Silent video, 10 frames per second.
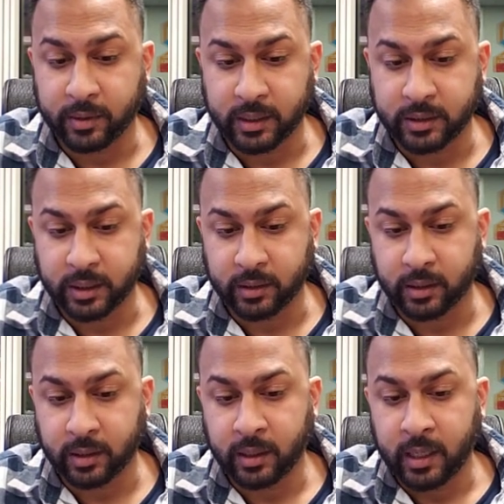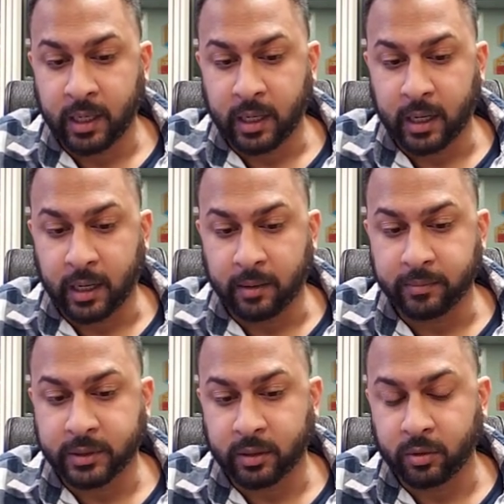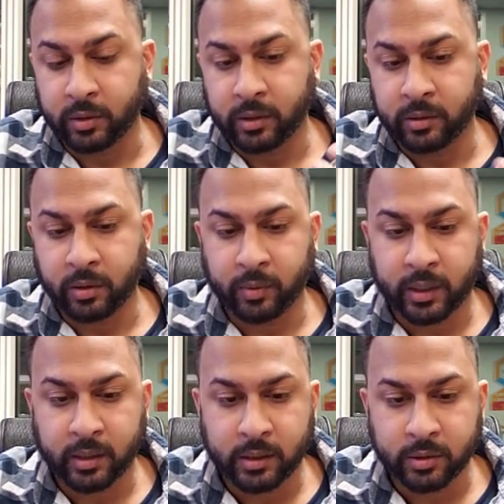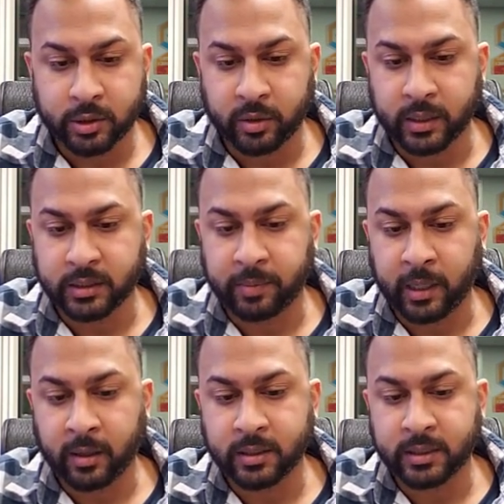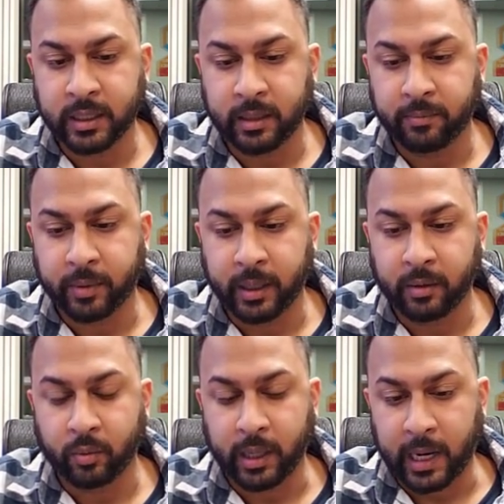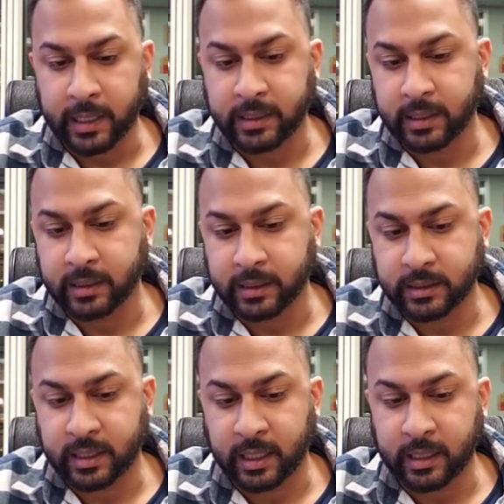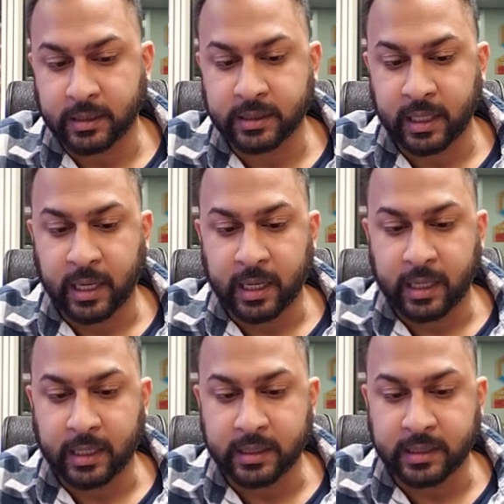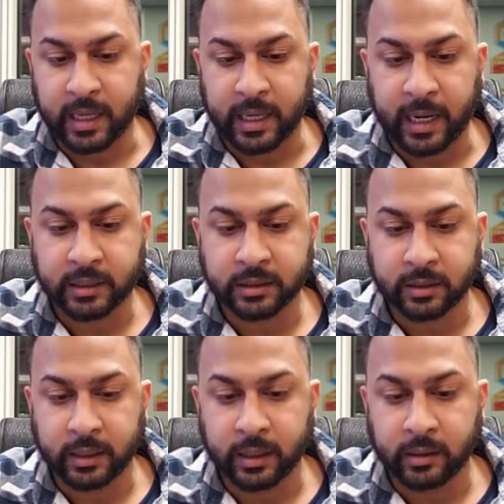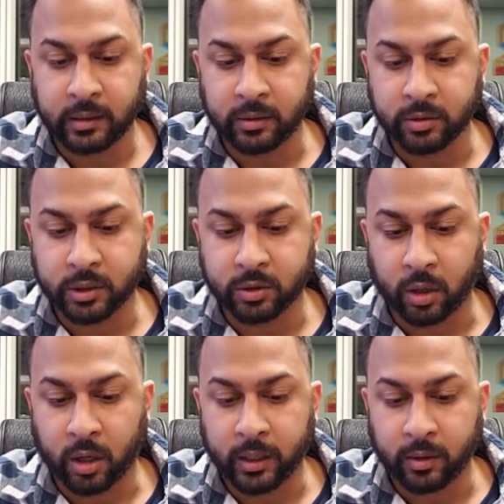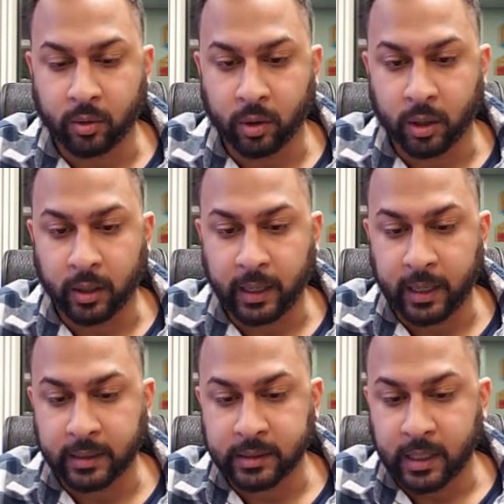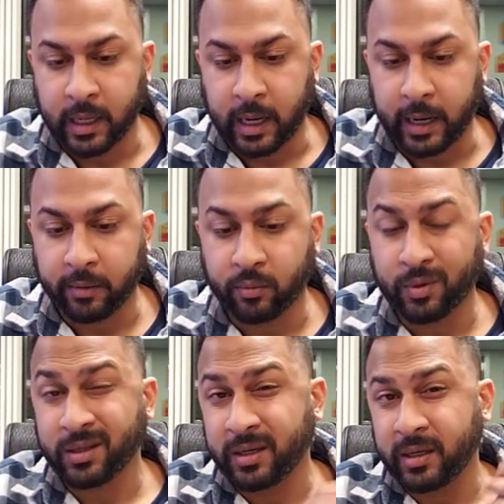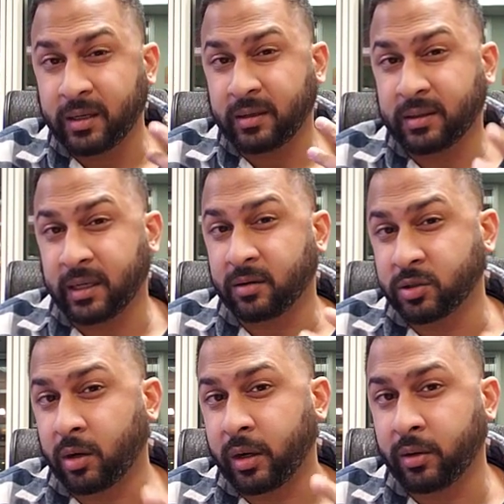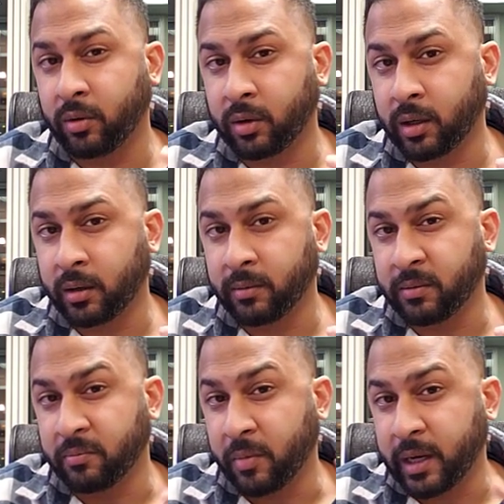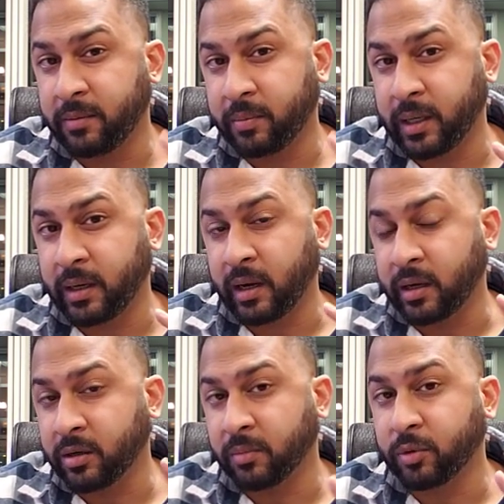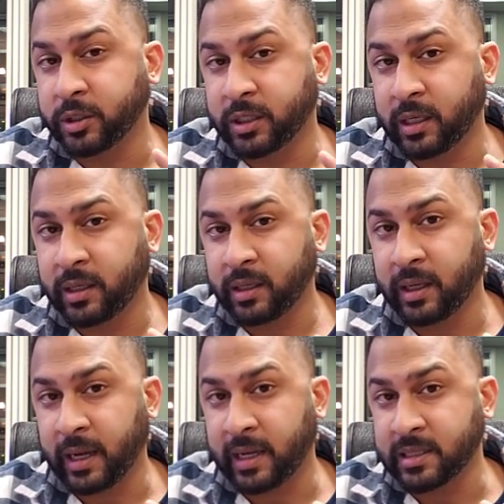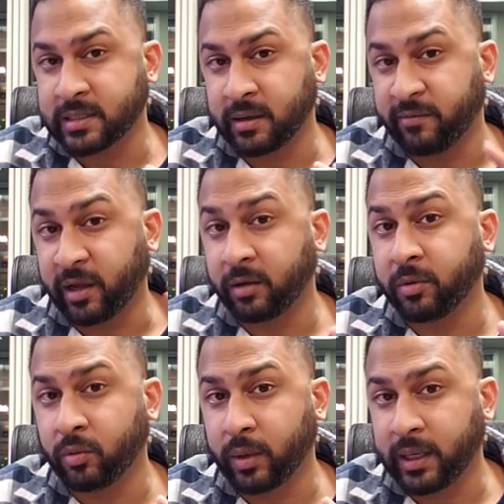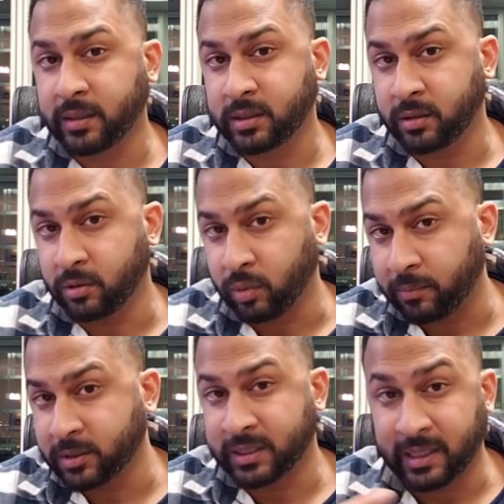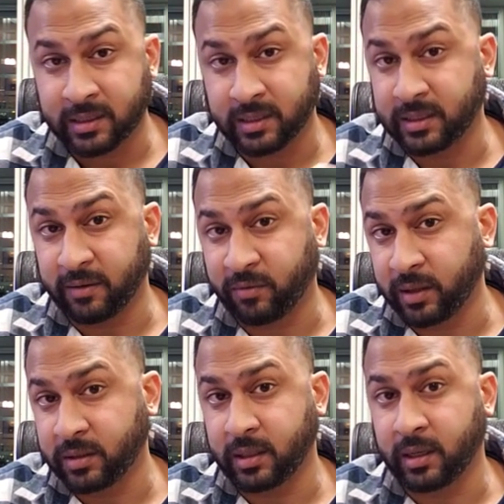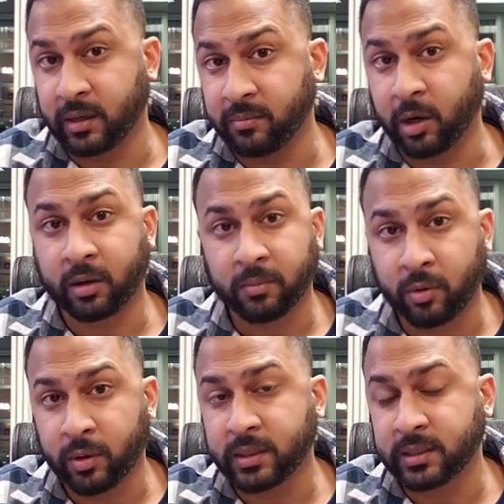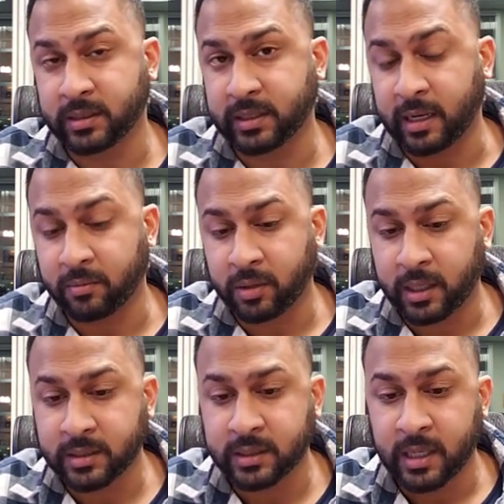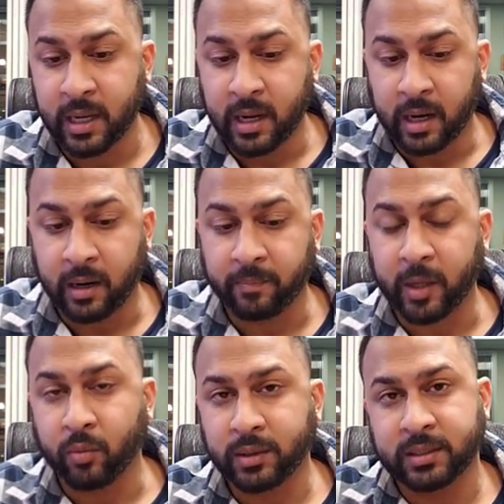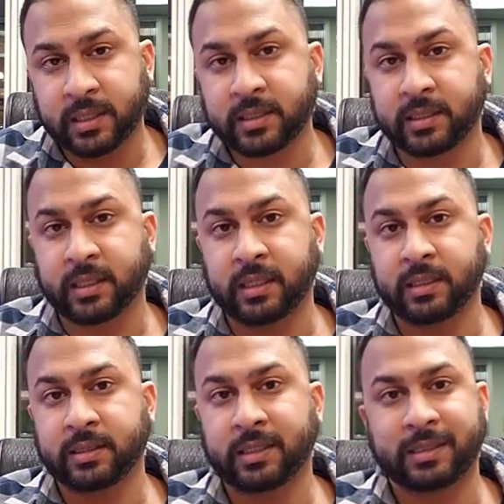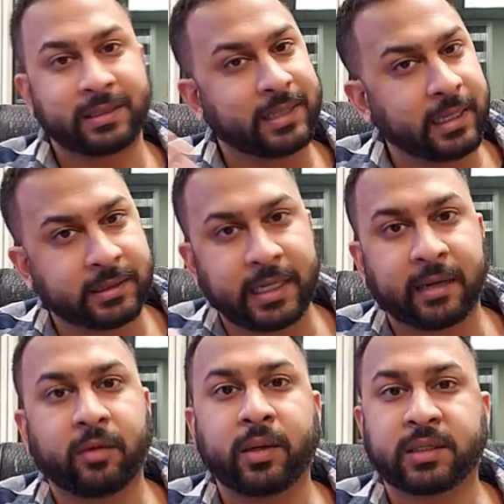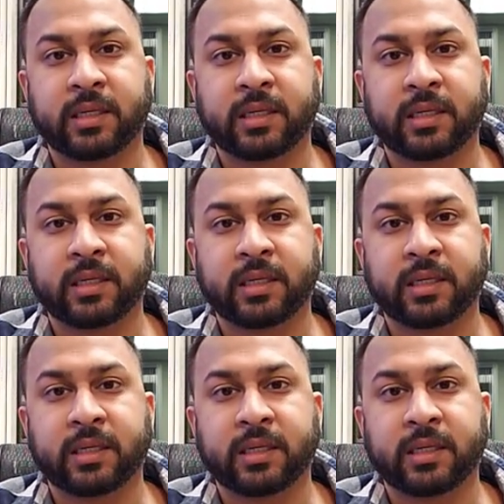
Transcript: with each other. So, we could use transparency, but what I did in this case is I actually used drawing order, and I really think drawing order might be underappreciated as a valuable way to represent different marker points and scatter plots. And what this is it's exactly what it